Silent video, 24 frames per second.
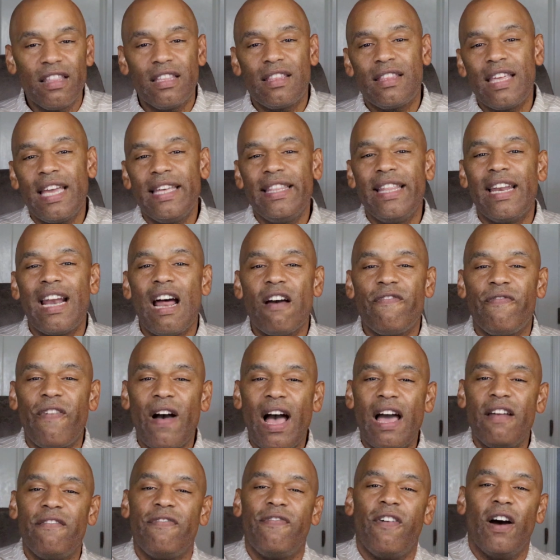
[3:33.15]
the thing that I
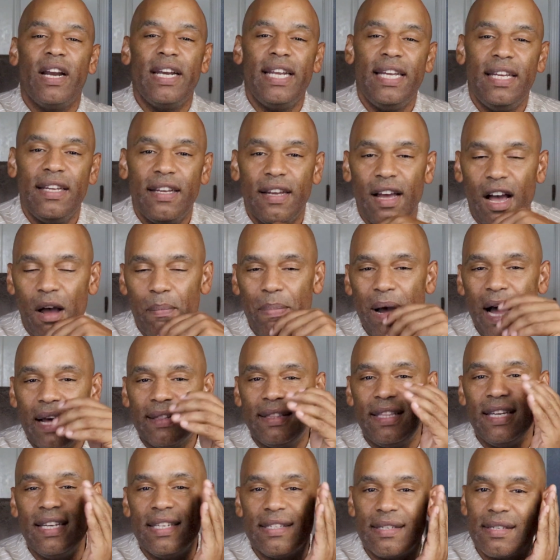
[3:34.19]
find funny
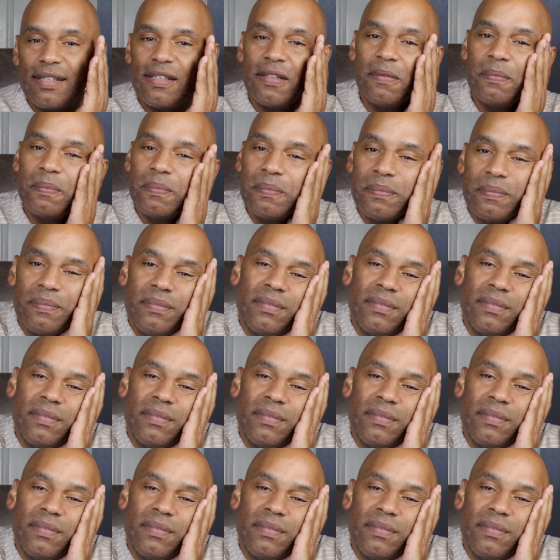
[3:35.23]
about this